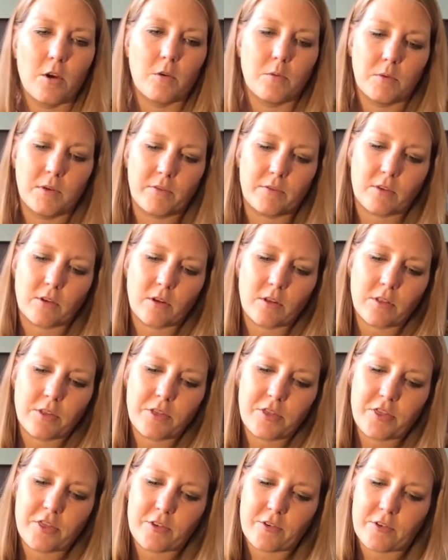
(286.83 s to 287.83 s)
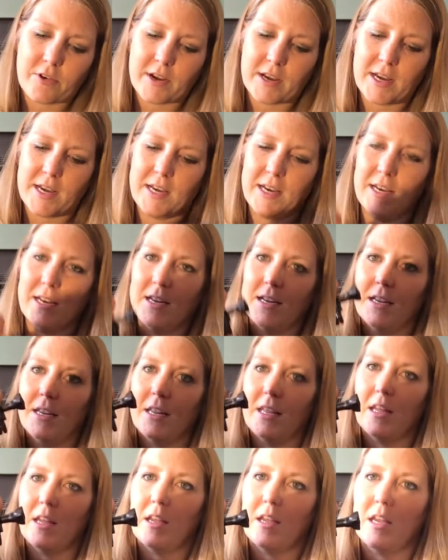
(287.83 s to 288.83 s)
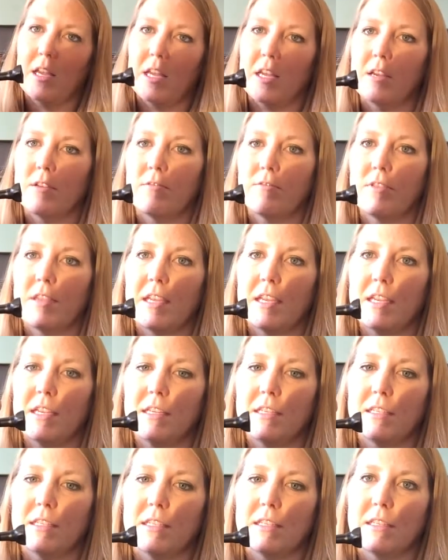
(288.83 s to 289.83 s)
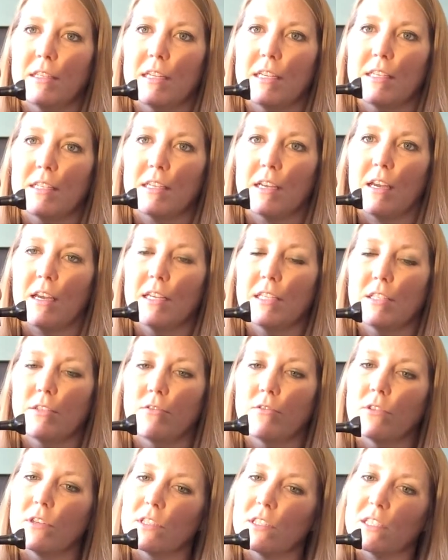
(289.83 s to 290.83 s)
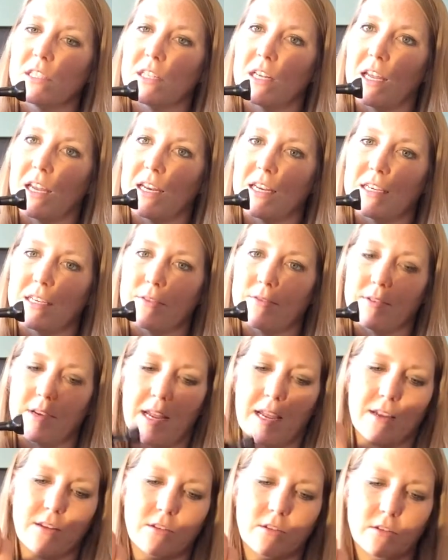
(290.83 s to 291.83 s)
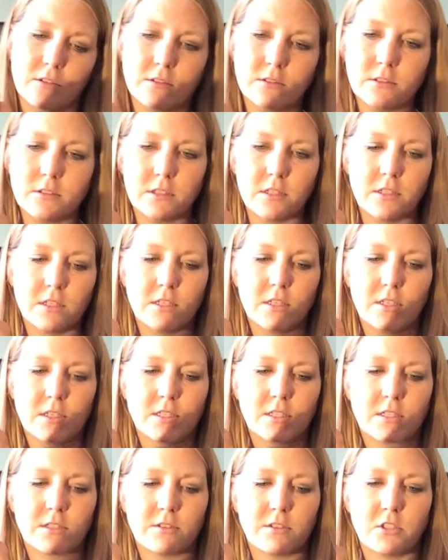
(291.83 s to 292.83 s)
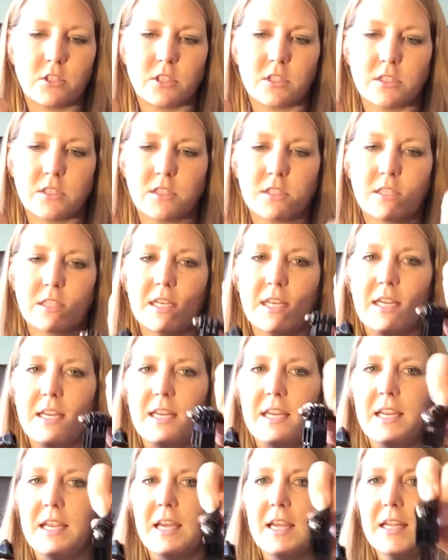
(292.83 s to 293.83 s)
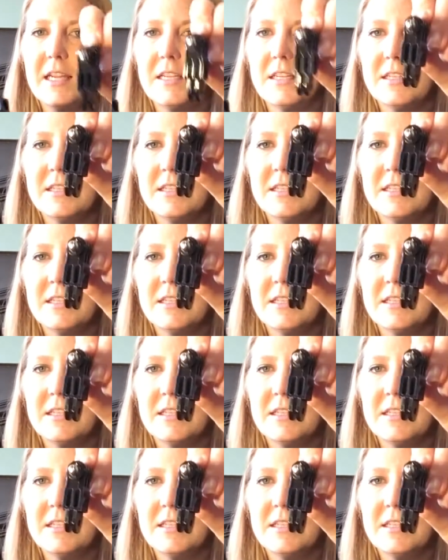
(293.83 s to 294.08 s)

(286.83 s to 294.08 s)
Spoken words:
We've got 3 of these guys, they're all at slightly different angles. So as you can see here,